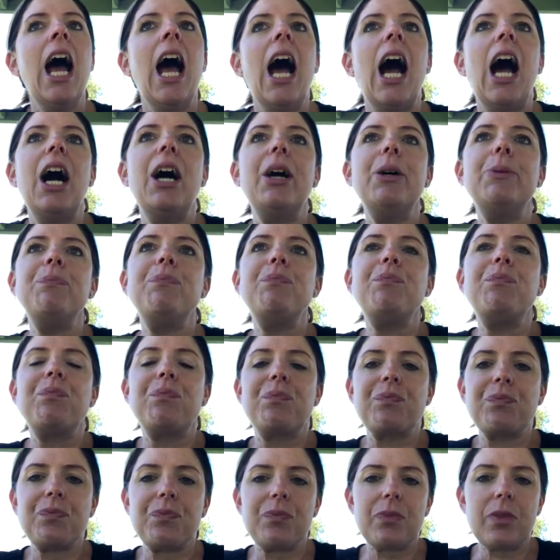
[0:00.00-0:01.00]
But
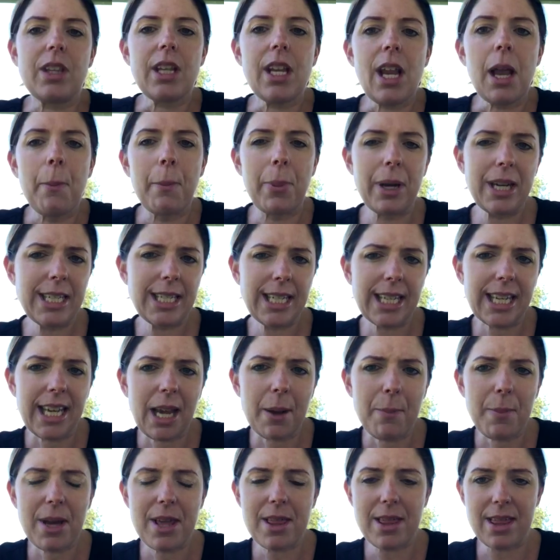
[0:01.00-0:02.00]
it did
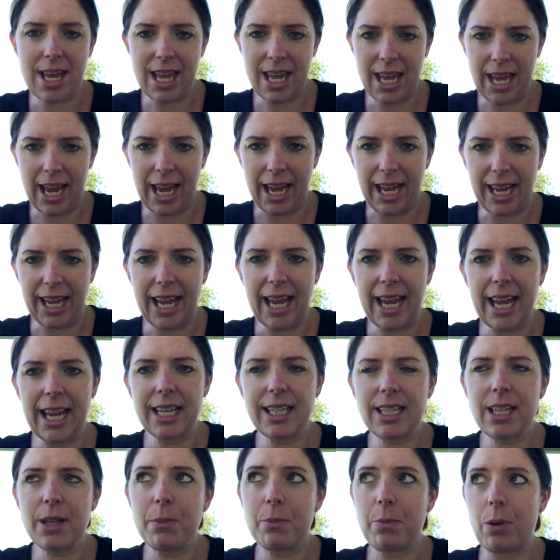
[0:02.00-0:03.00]
get me thinking,
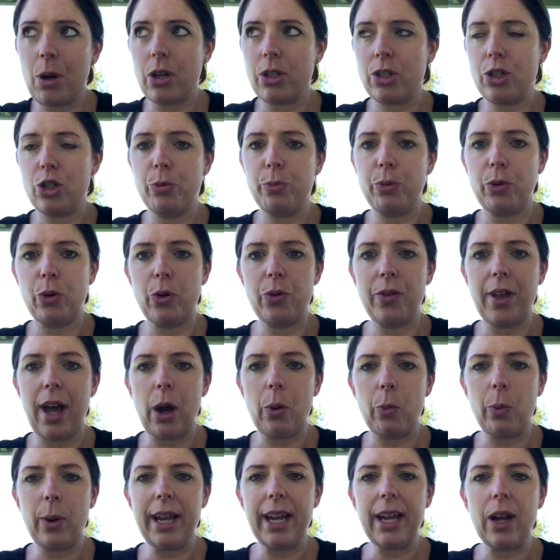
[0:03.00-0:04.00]
is it possible
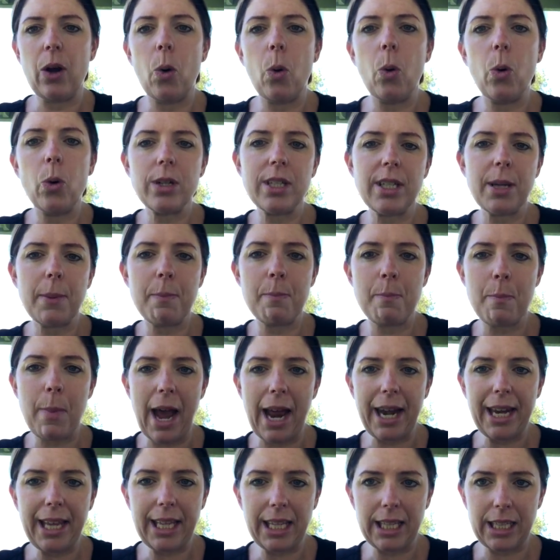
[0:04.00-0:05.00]
that we
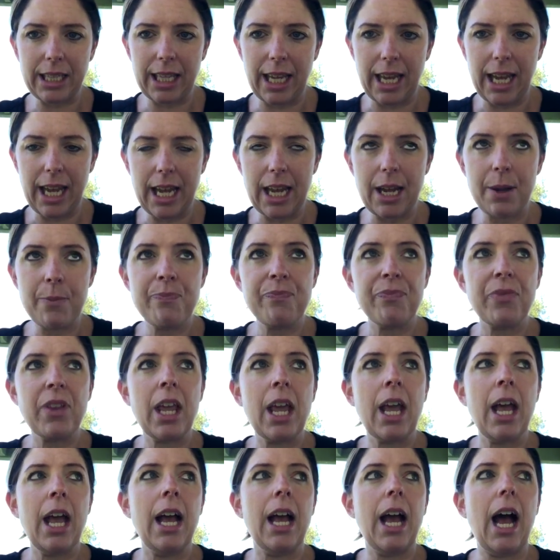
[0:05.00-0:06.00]
automatically
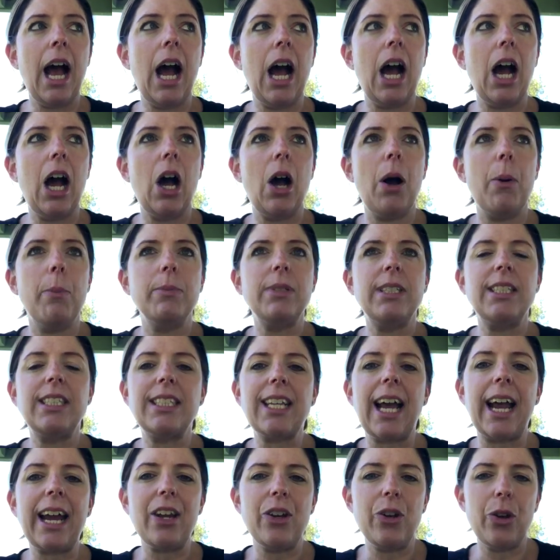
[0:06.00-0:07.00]

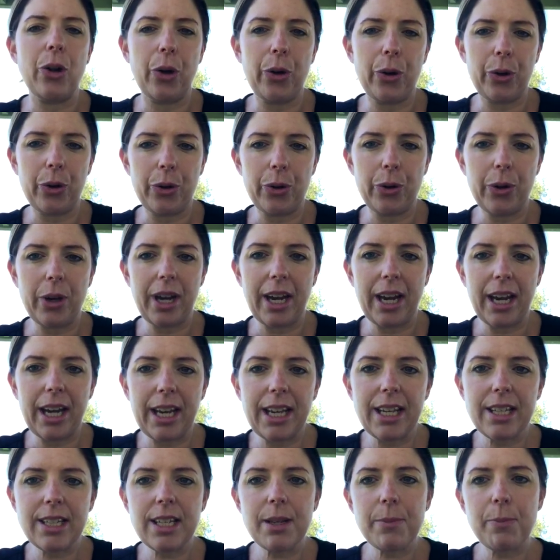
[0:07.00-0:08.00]
say no?
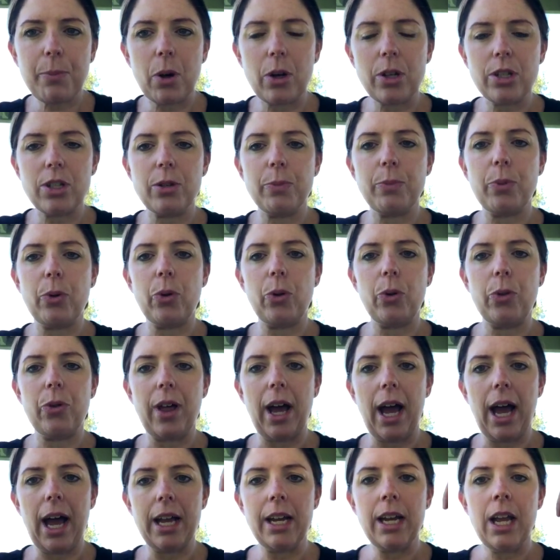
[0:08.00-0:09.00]
Is it possible
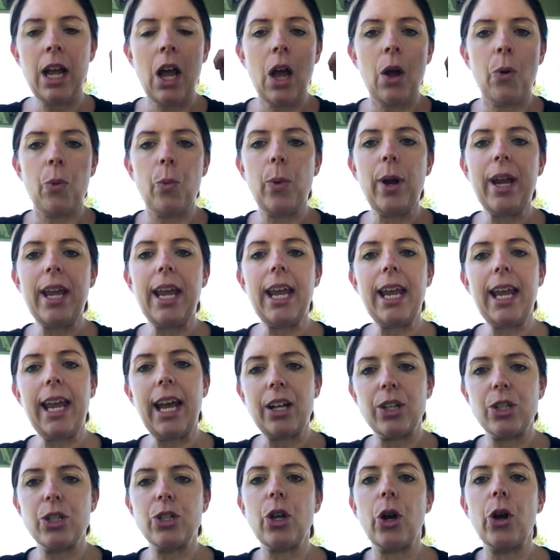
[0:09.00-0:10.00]
that we can
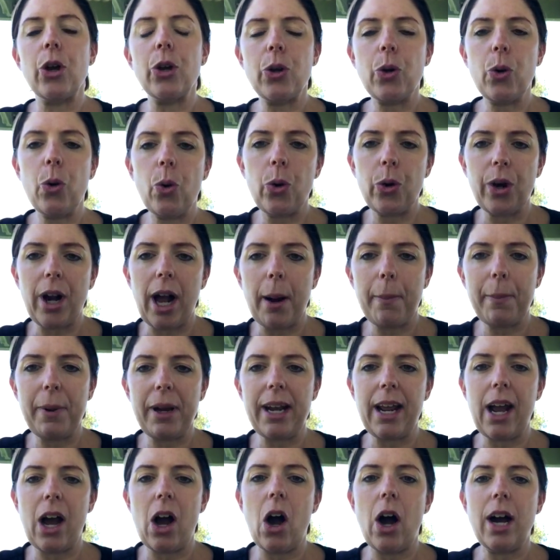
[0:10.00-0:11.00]
get so caught up
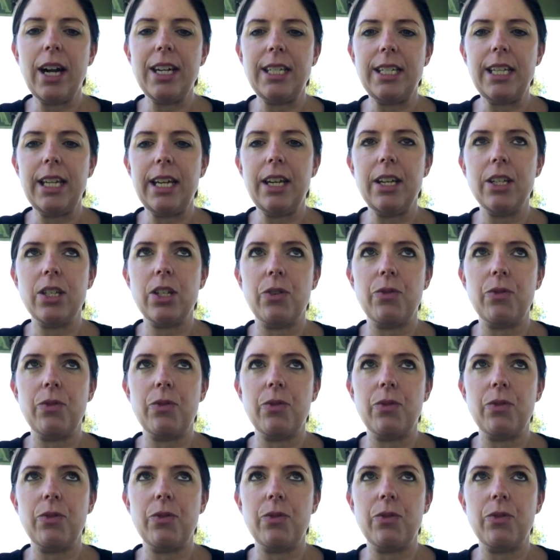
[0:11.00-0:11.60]
in our ideas